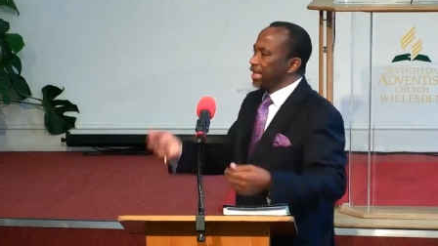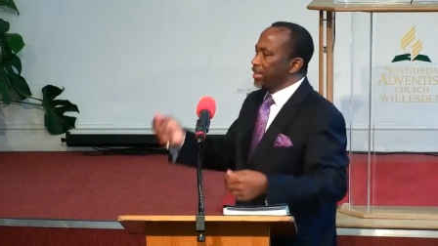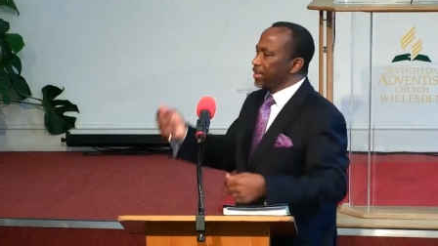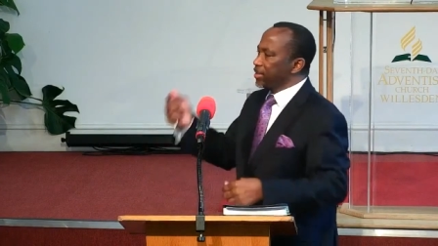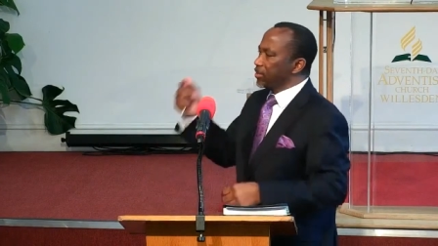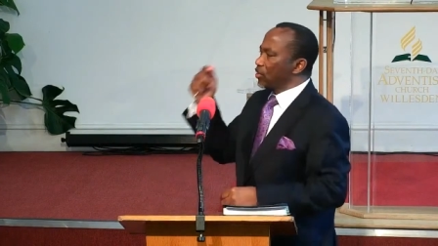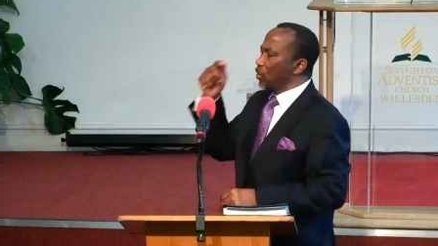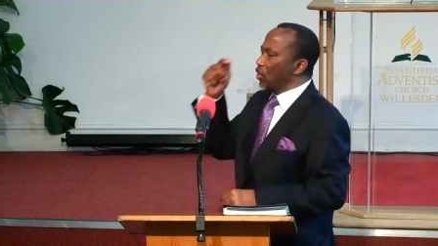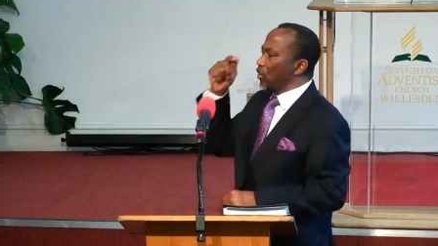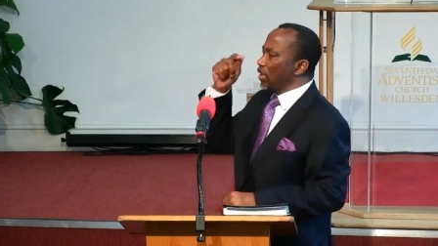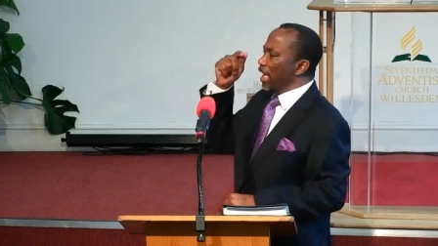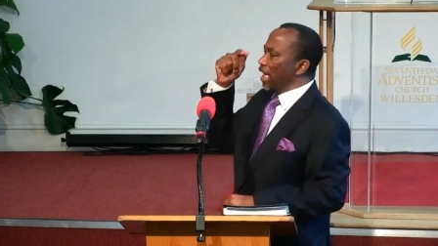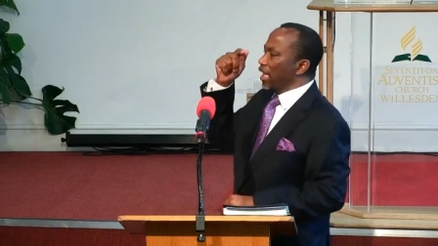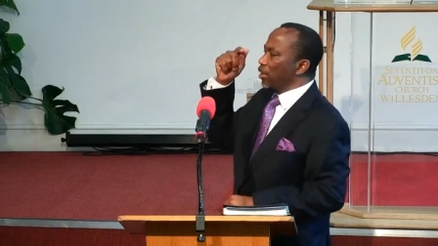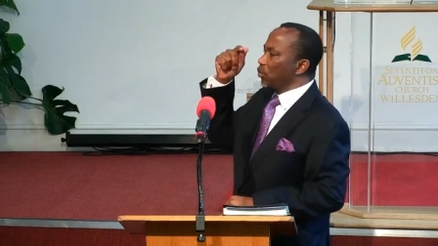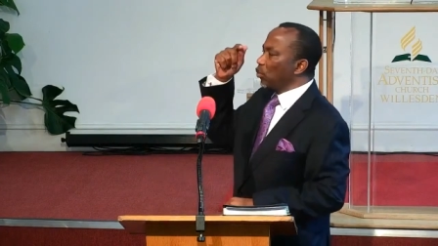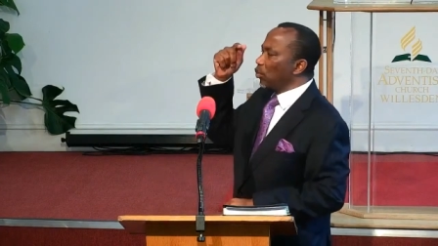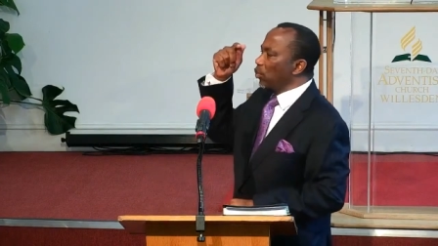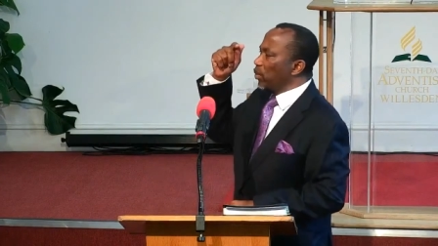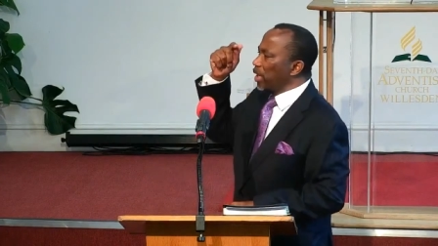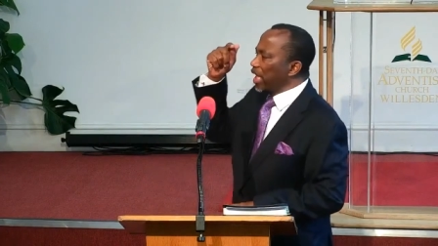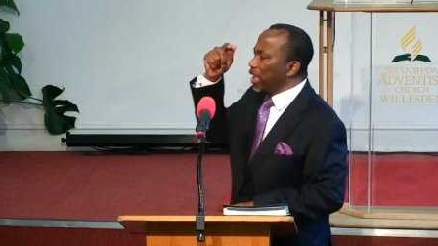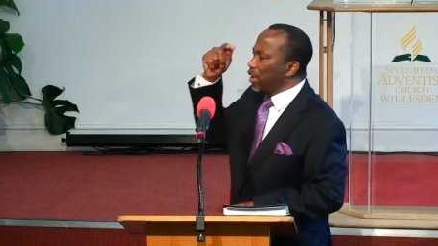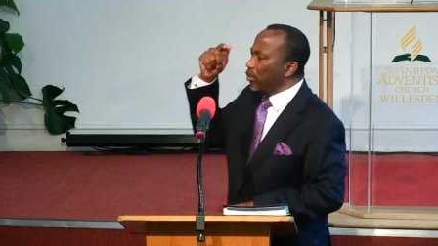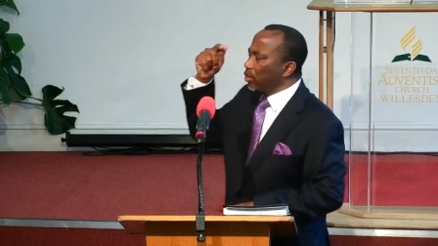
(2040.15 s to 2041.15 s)
so that
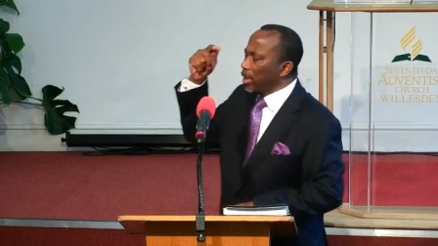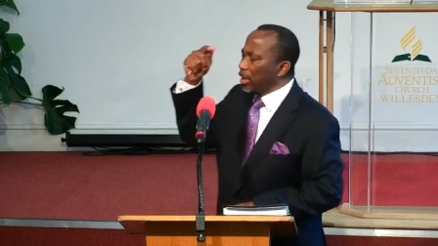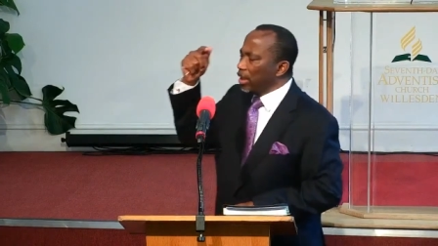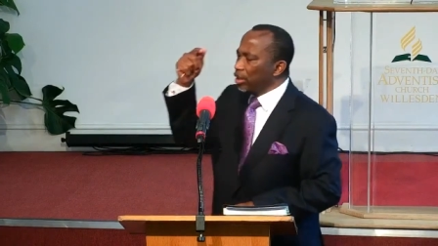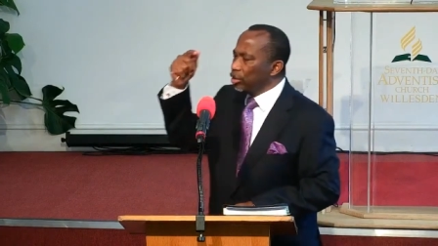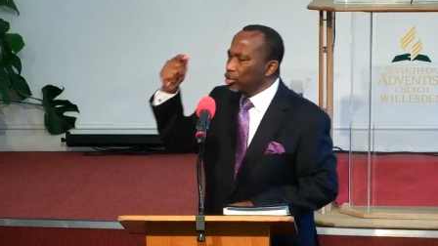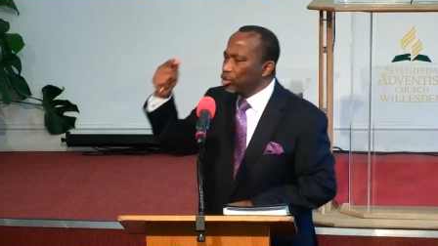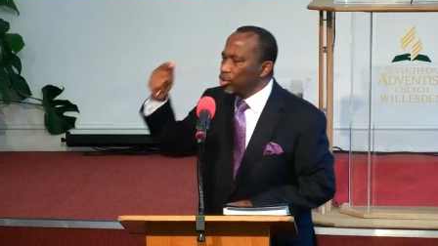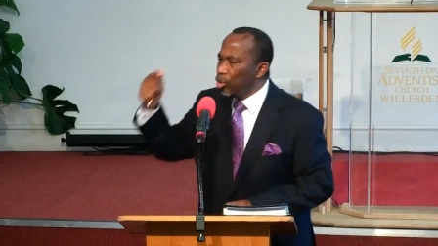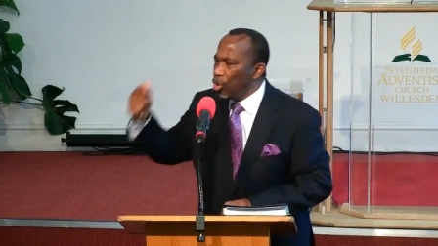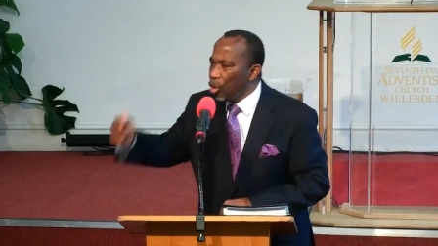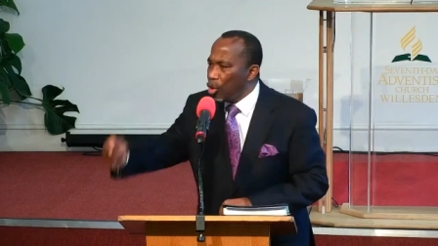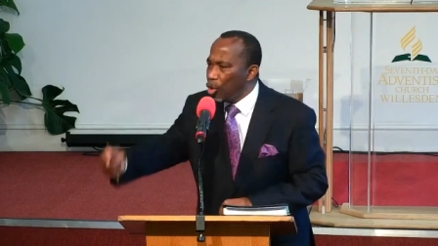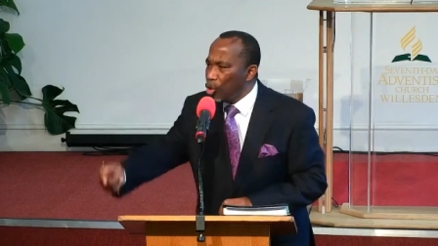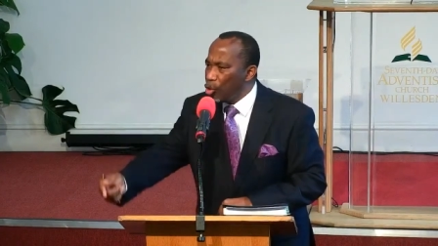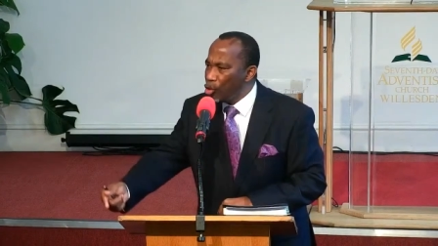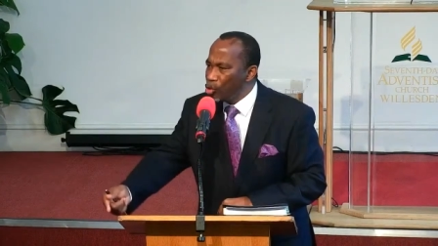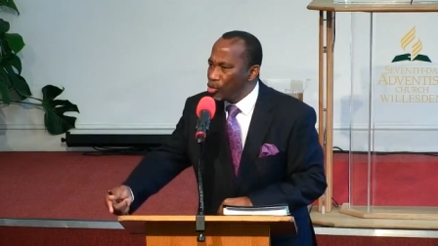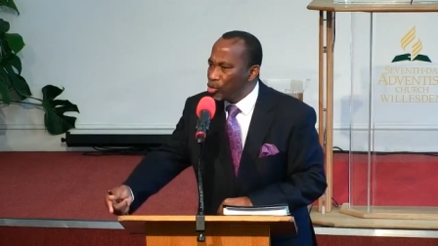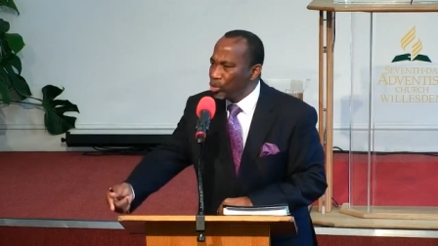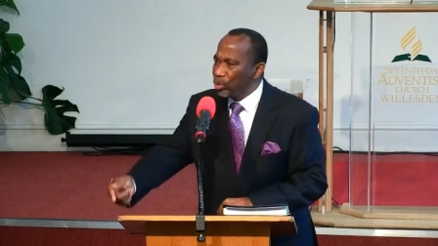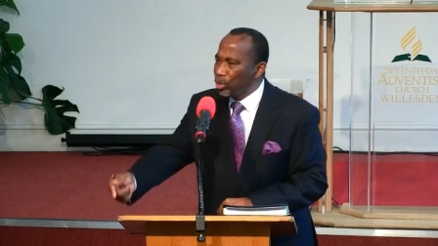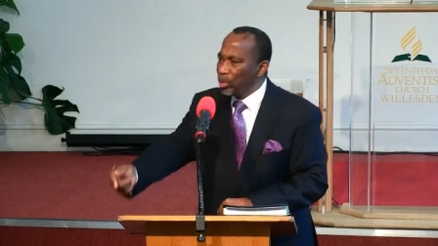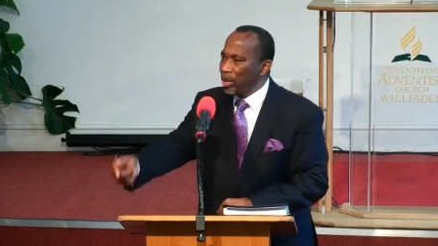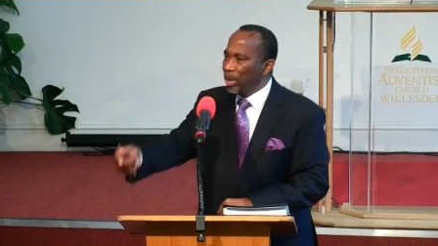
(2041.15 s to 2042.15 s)
we will
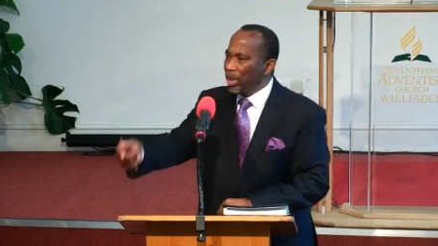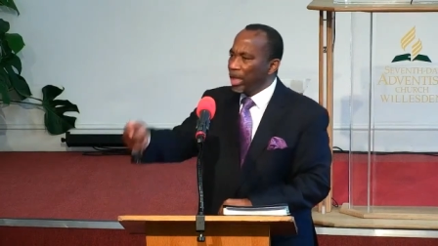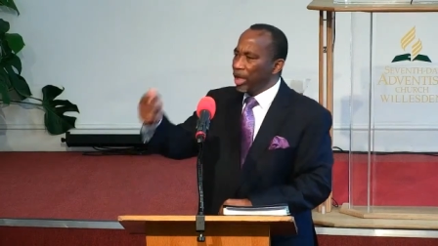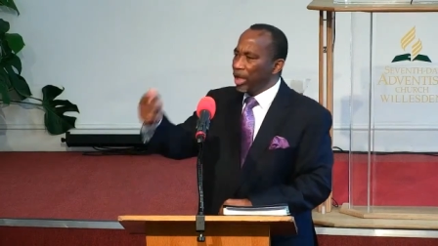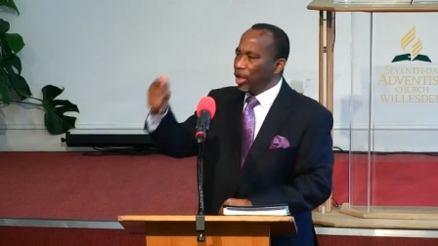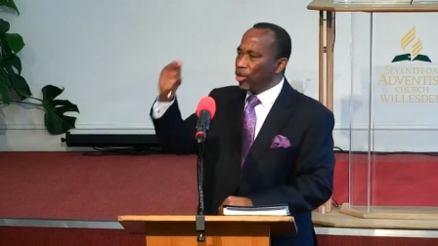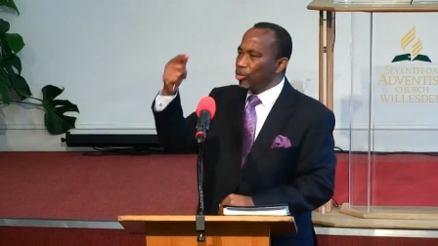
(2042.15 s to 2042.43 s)
know